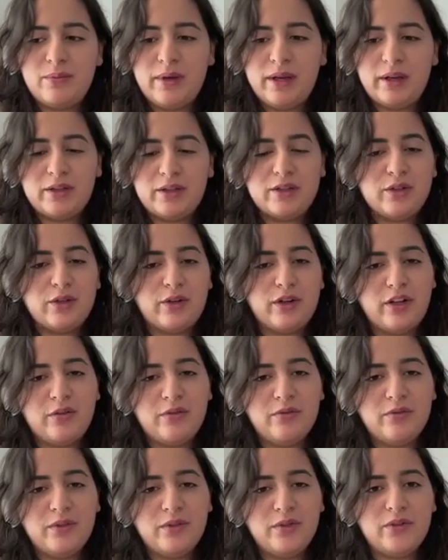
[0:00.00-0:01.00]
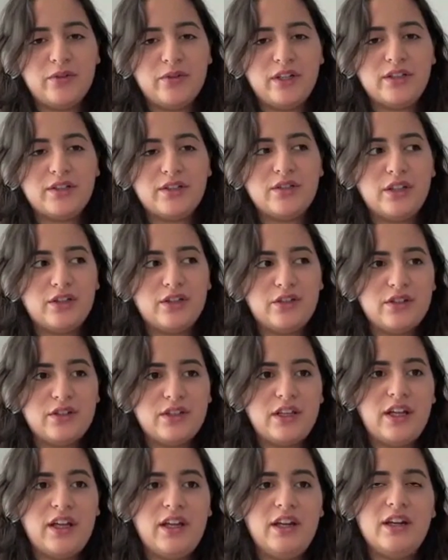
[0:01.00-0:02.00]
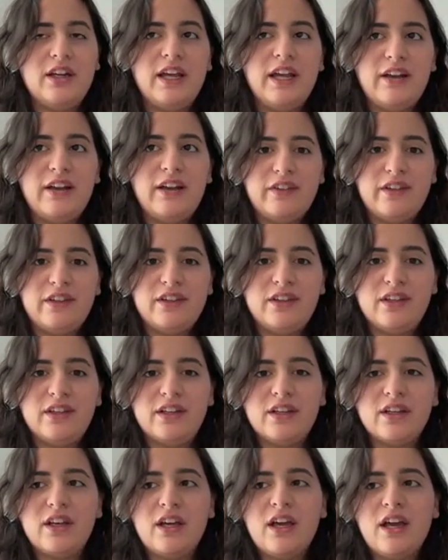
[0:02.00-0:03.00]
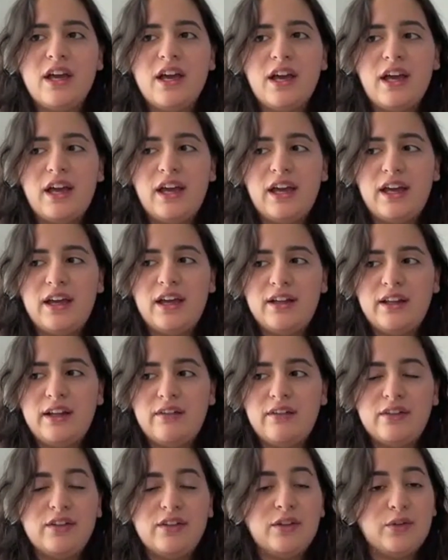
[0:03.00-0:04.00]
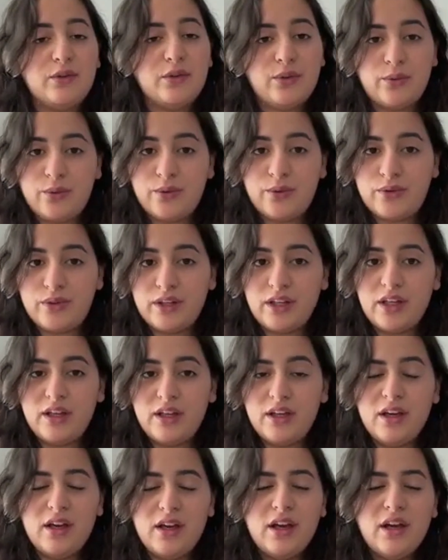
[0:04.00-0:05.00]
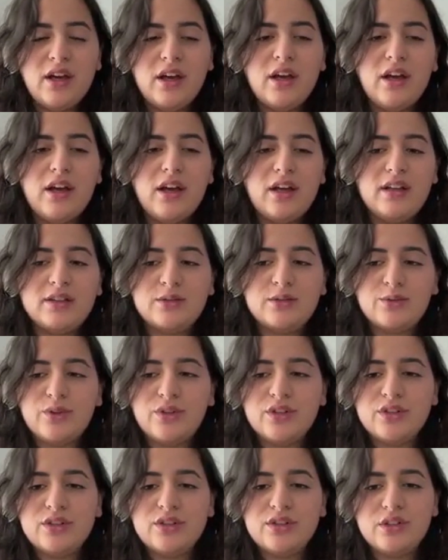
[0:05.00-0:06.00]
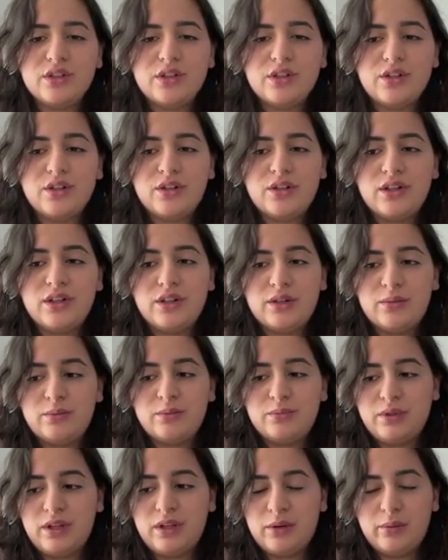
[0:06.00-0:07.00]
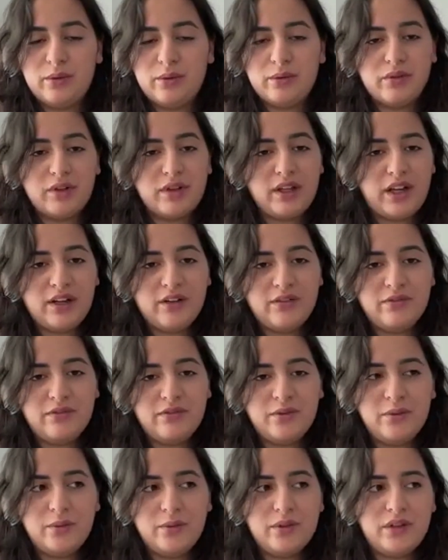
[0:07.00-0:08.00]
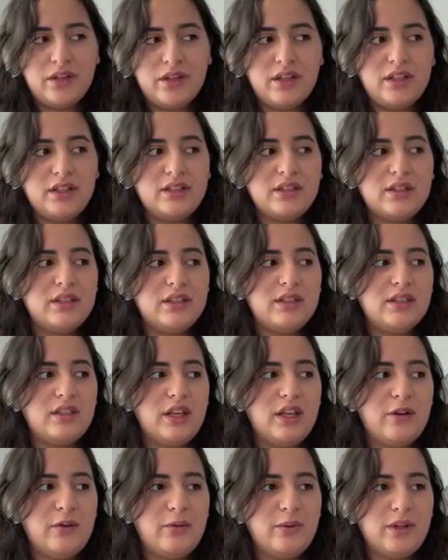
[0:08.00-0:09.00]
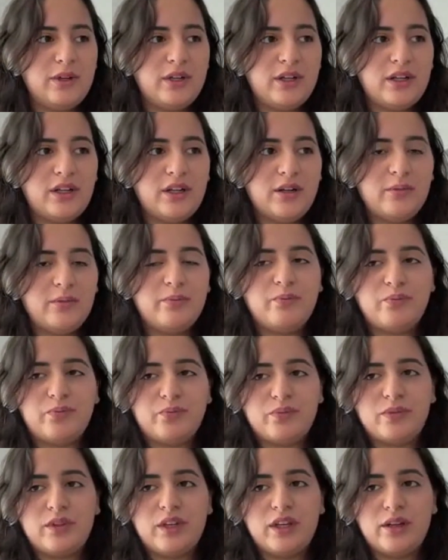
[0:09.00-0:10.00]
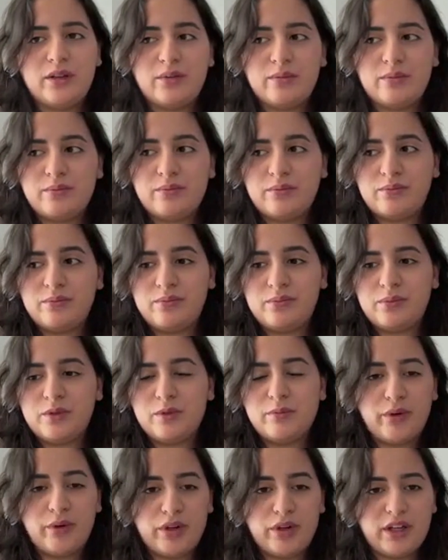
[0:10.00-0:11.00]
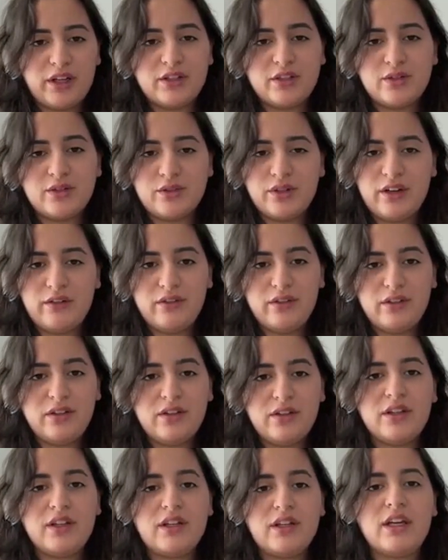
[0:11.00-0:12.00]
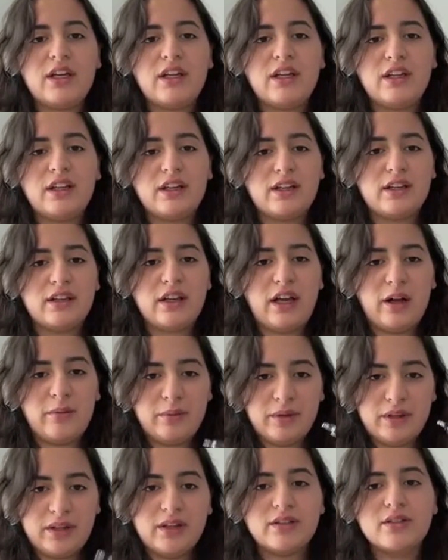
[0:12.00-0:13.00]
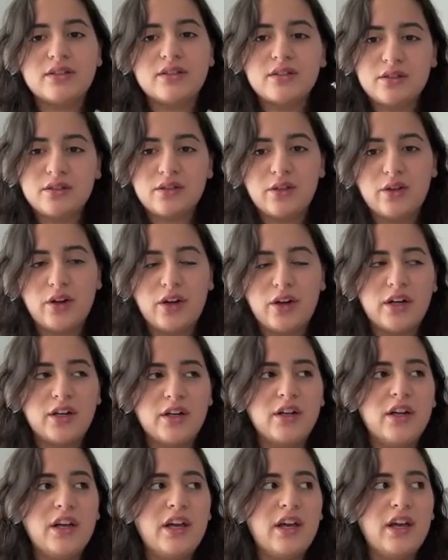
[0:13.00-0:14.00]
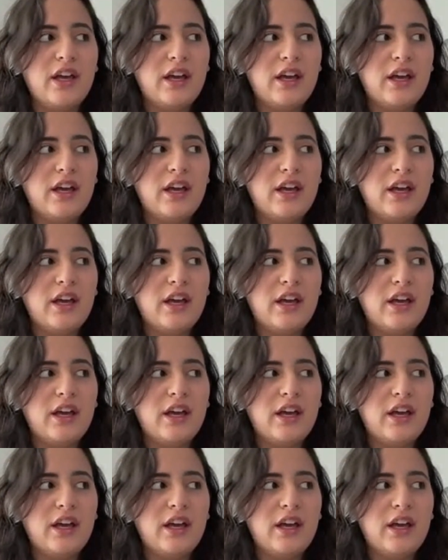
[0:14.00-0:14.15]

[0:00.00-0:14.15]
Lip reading: like so helpful for us to understand everything and everything thoroughly as well. So they were really helpful with us. They were like supporting us through everything and like helping us learn,